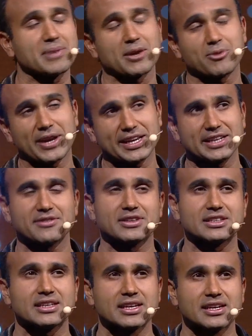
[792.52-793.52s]
it by weight
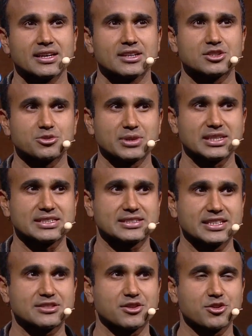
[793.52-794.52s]
even to really
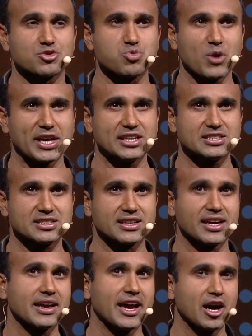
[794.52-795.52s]
see. So there's ways to
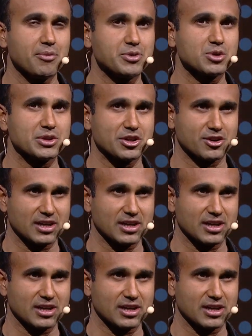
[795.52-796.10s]
kind of help you with your